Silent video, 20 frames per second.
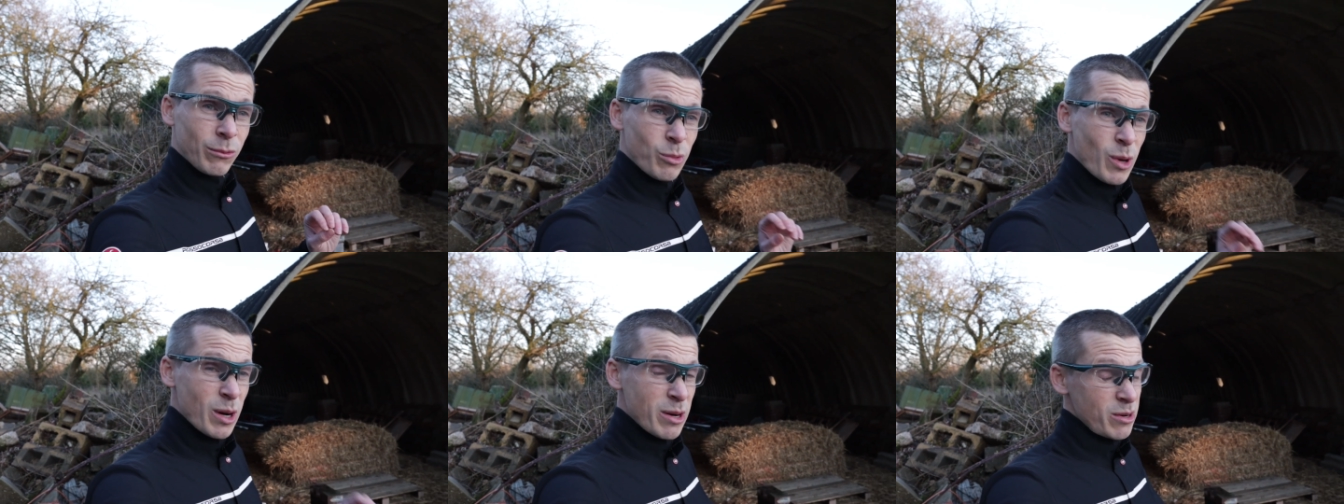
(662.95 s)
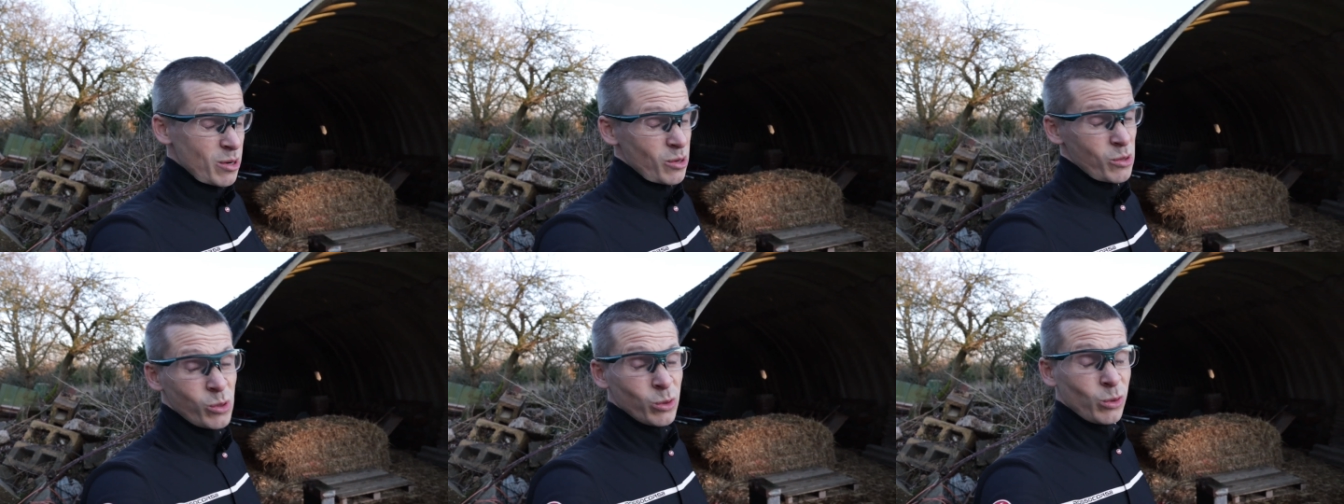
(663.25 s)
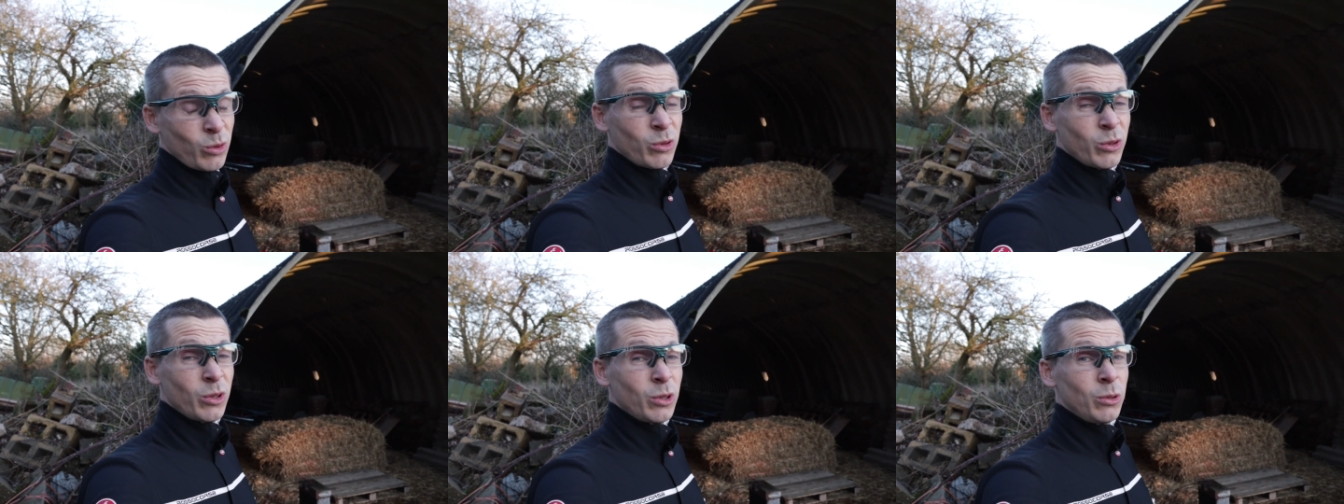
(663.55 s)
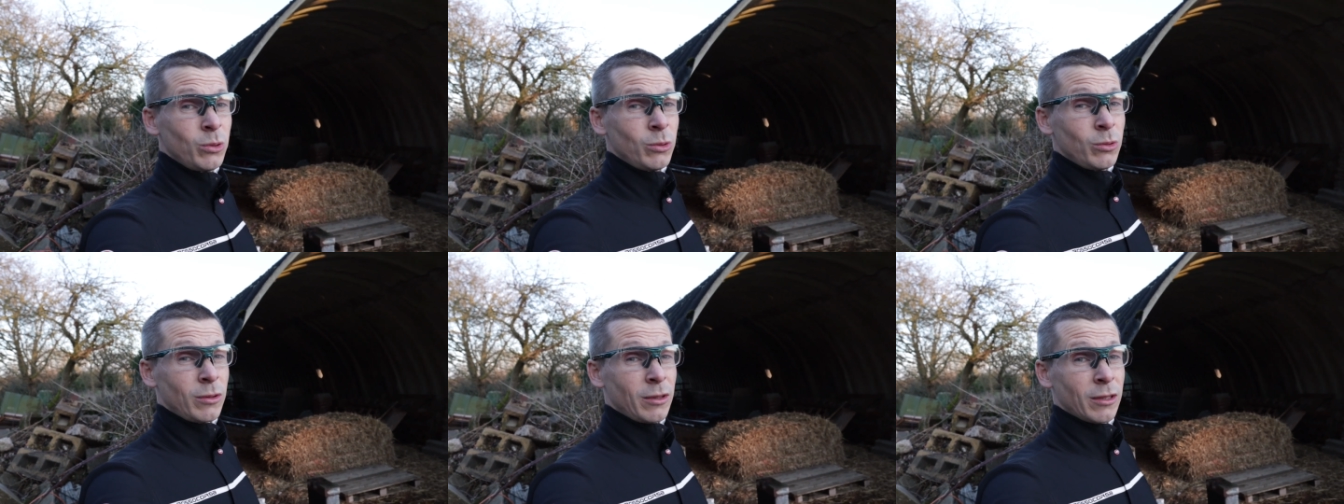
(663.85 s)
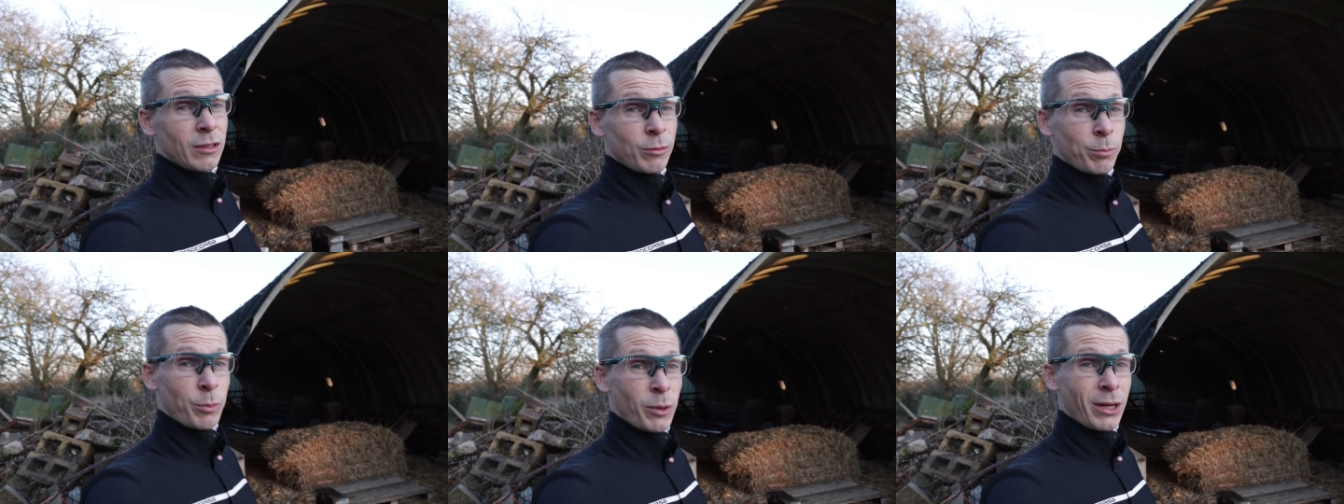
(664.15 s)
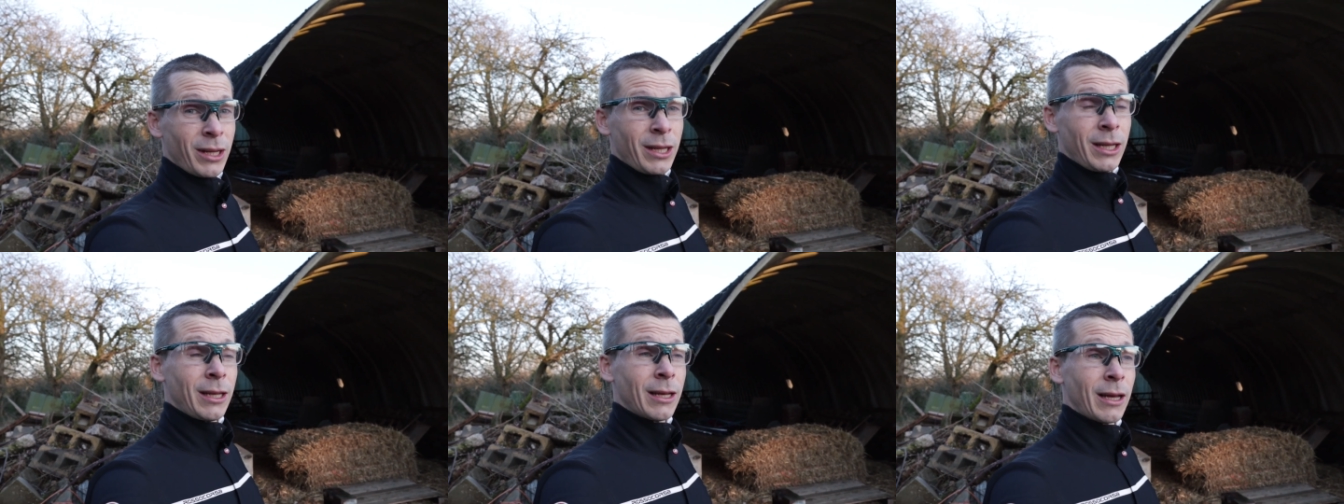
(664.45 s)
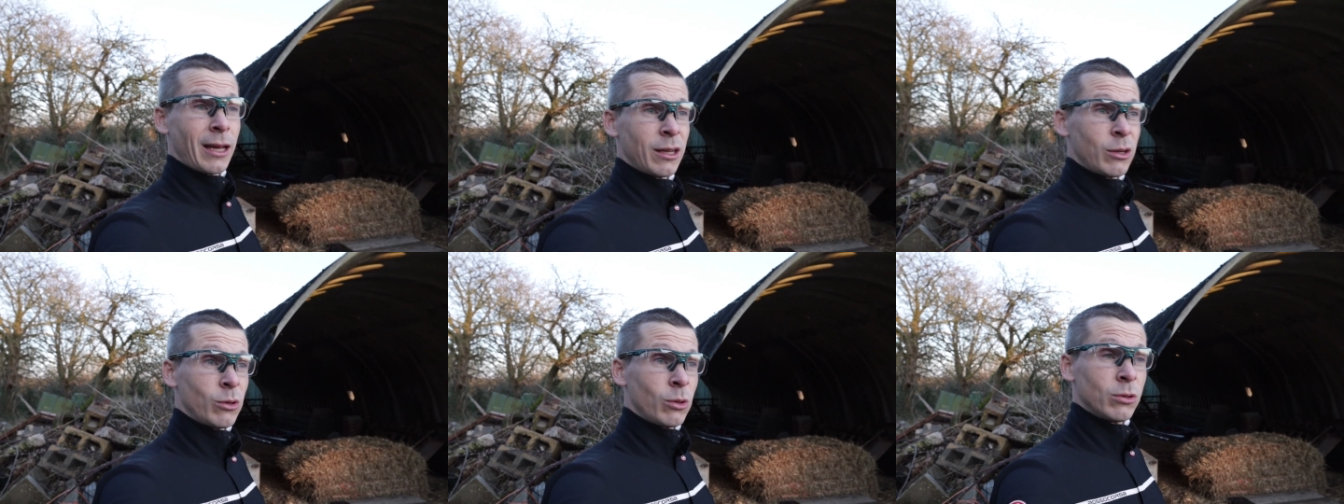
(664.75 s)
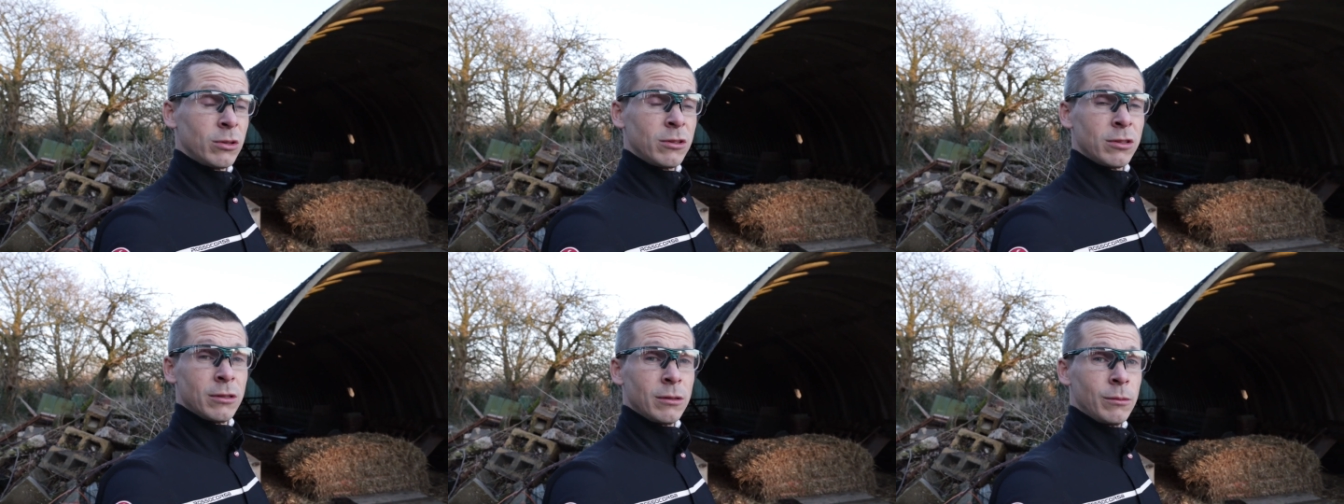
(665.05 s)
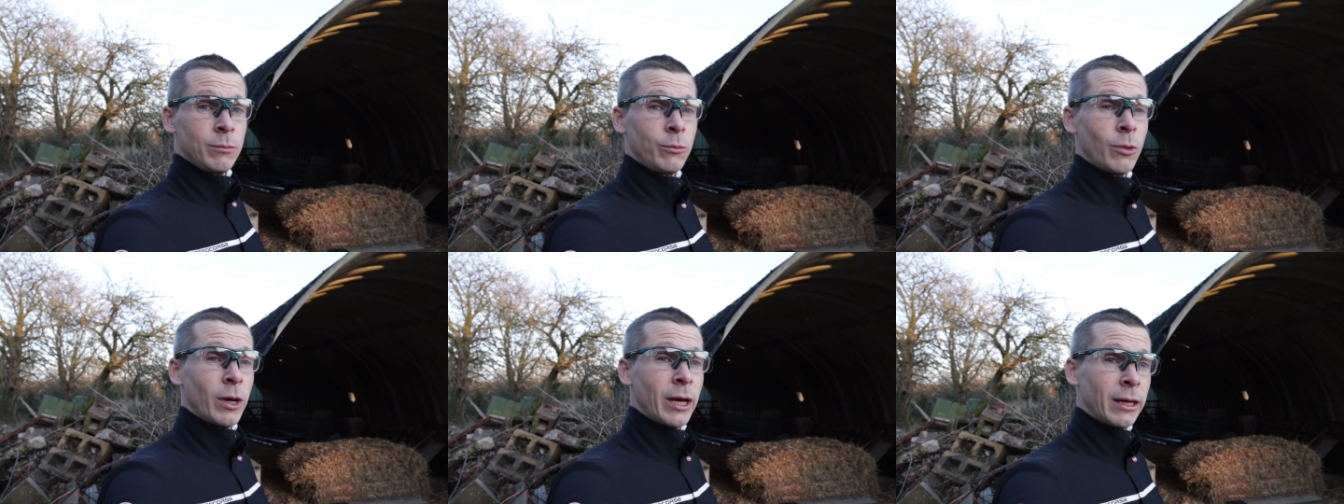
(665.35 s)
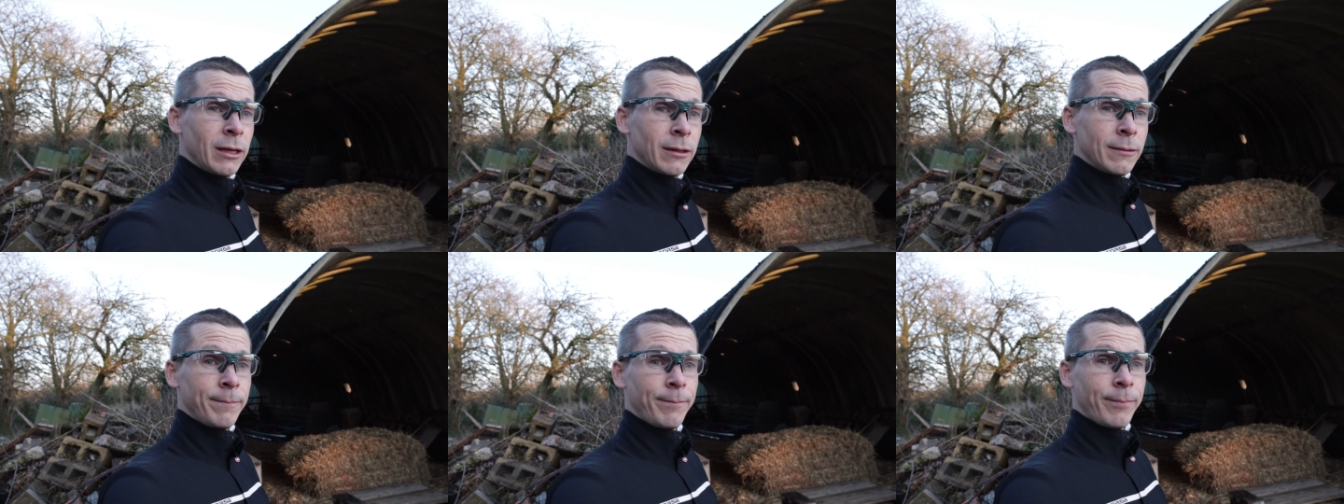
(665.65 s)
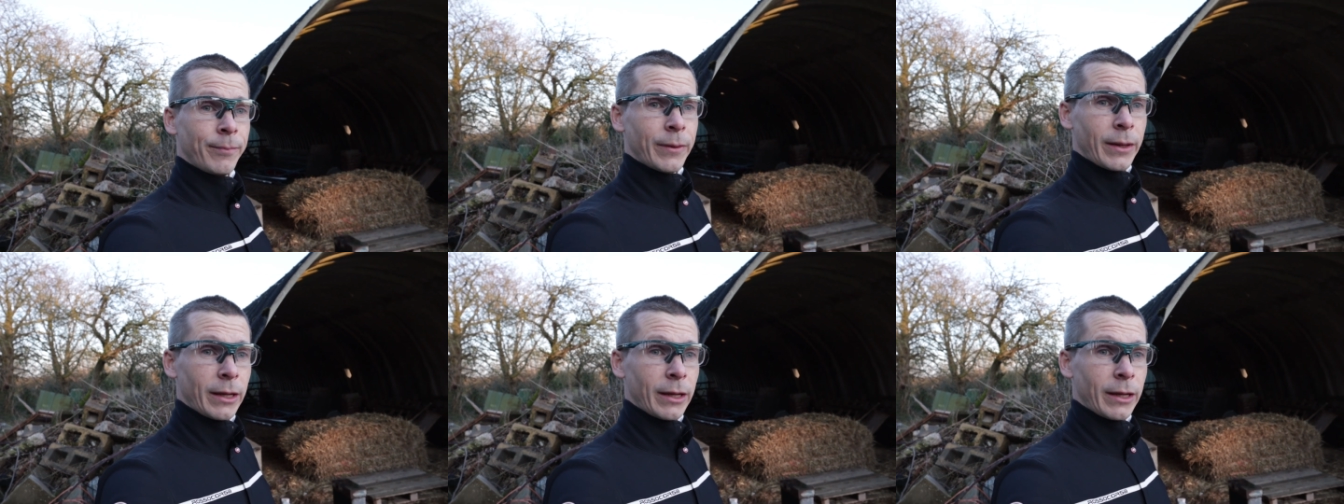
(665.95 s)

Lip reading: Wear it all through the spring and autumn when